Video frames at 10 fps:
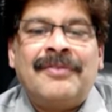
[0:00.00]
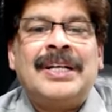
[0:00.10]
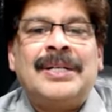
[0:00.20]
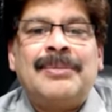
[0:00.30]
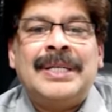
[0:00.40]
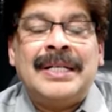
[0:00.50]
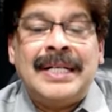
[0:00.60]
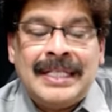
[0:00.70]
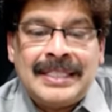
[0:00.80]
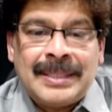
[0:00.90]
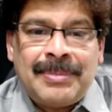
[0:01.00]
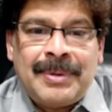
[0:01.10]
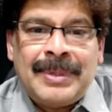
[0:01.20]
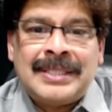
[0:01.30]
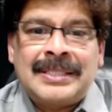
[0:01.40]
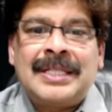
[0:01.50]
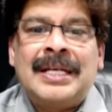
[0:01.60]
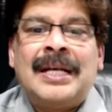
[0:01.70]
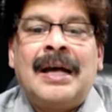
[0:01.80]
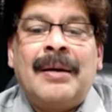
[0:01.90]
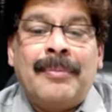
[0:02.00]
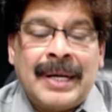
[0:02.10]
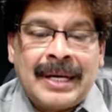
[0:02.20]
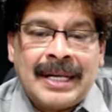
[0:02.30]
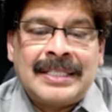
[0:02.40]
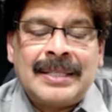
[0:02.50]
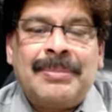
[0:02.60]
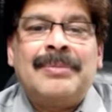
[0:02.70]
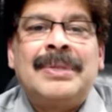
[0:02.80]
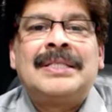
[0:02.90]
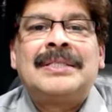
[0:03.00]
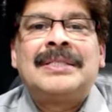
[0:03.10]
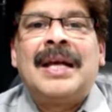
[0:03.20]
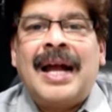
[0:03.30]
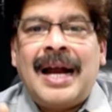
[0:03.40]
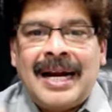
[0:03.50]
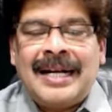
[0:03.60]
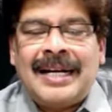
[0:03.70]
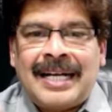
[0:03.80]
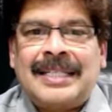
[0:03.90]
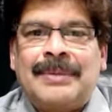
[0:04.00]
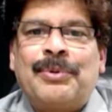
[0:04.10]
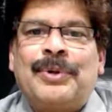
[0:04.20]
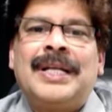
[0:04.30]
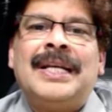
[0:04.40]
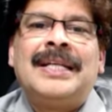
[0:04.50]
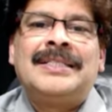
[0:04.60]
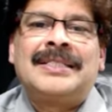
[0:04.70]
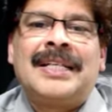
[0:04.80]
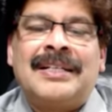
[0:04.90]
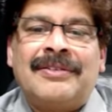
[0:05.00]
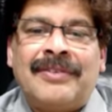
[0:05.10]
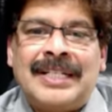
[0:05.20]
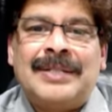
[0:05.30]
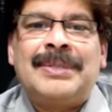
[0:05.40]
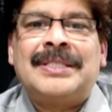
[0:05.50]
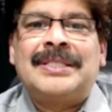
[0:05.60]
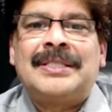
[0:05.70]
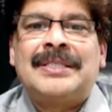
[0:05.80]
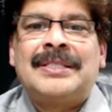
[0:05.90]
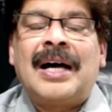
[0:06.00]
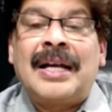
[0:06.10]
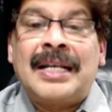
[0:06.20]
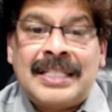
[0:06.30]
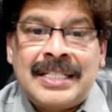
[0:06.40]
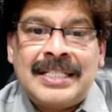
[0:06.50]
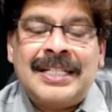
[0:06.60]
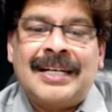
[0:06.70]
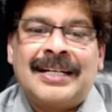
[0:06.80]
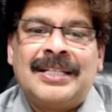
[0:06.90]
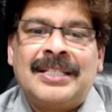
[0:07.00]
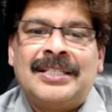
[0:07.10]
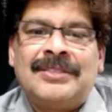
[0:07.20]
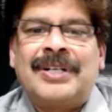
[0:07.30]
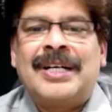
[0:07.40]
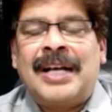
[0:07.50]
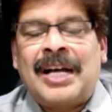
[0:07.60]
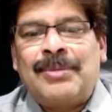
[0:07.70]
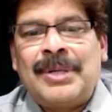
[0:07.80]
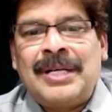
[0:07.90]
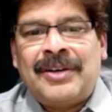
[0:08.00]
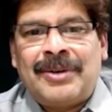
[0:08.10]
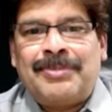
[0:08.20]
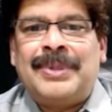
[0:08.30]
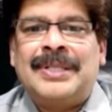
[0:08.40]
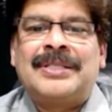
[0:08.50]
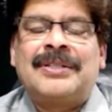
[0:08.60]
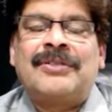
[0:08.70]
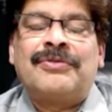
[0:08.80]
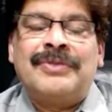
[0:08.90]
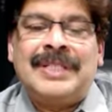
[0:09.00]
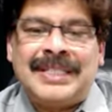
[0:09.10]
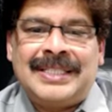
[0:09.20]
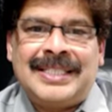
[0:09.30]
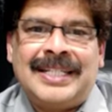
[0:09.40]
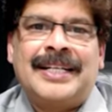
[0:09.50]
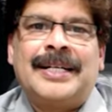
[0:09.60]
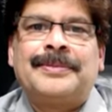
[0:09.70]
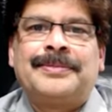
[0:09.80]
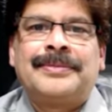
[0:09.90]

vitamin D supplements, mineral supplements, and other proteins and vitamins are essential for normal development of these children.